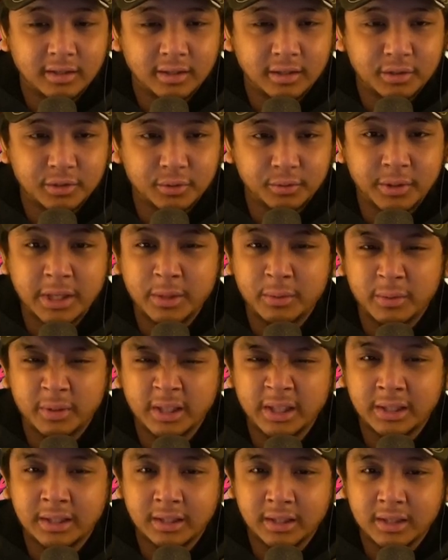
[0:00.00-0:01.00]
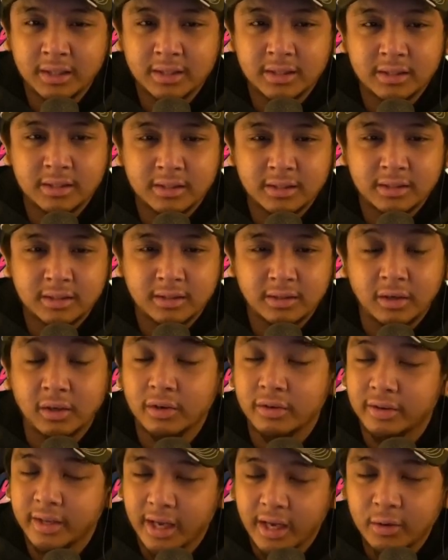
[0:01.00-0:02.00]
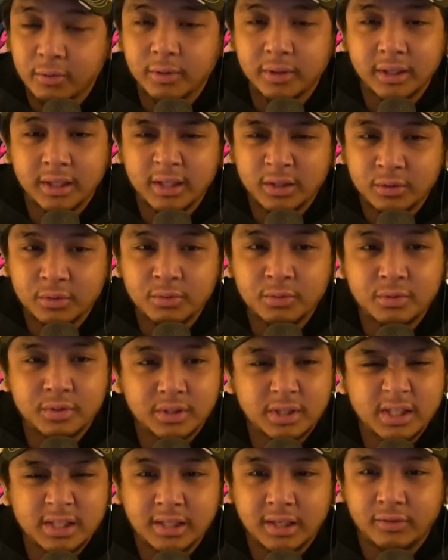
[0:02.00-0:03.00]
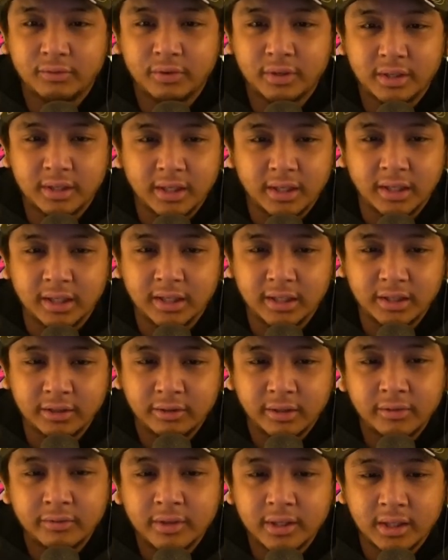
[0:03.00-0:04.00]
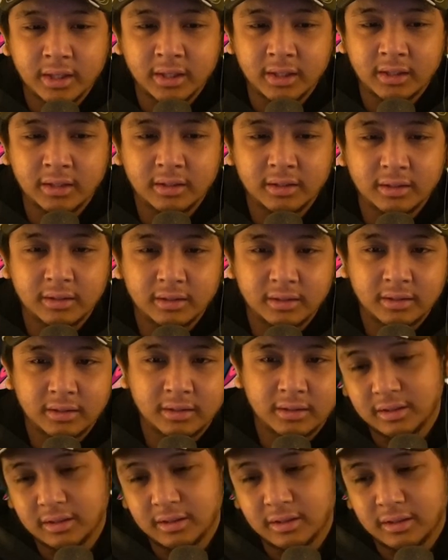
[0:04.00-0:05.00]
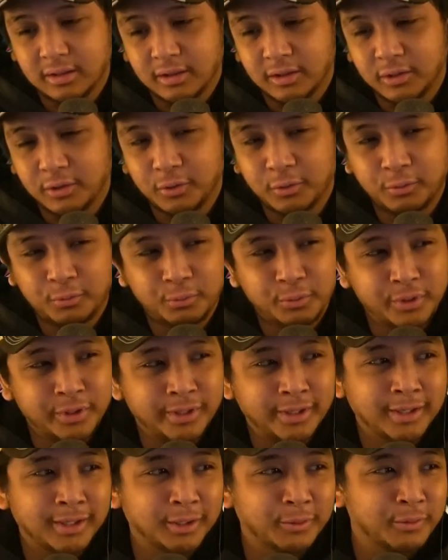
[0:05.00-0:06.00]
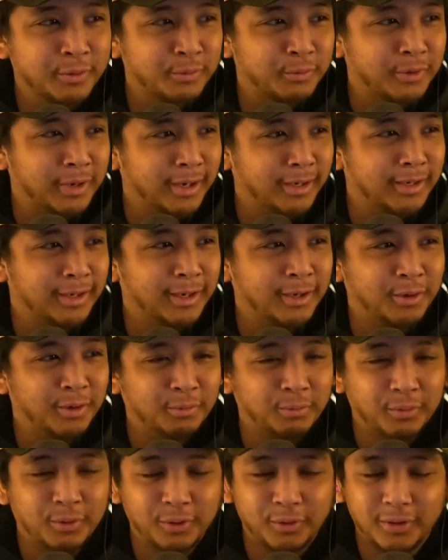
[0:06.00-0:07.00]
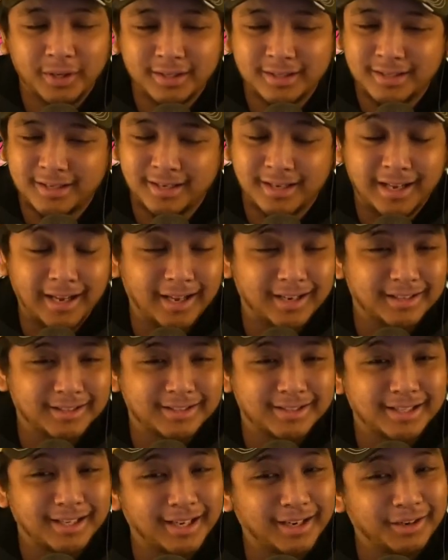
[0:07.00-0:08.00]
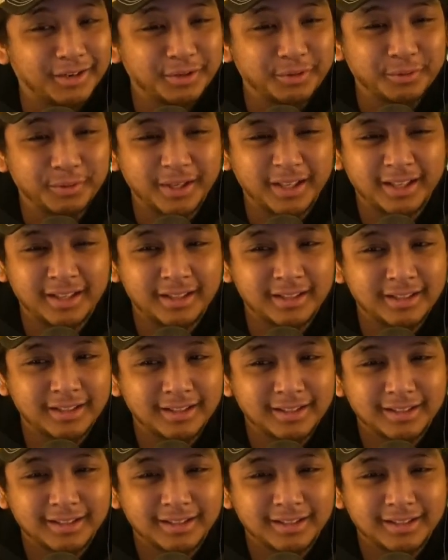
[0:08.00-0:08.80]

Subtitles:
So he really does, or they really do see everything and hear everything. Who are we dealing with right now, bro? That's kind of scary, man.